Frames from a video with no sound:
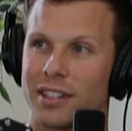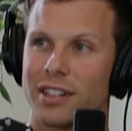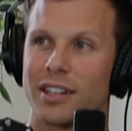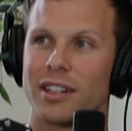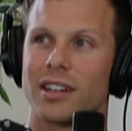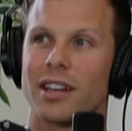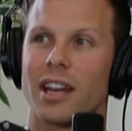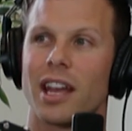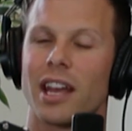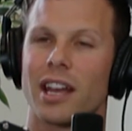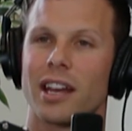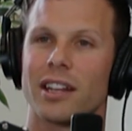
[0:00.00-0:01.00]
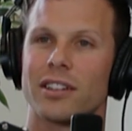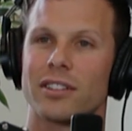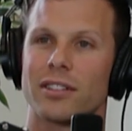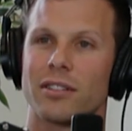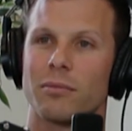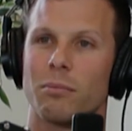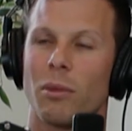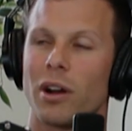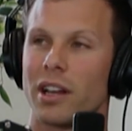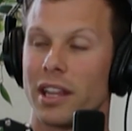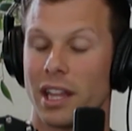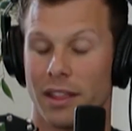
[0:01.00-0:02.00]
Yeah. And
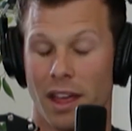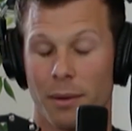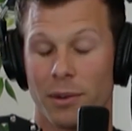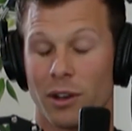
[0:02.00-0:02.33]
that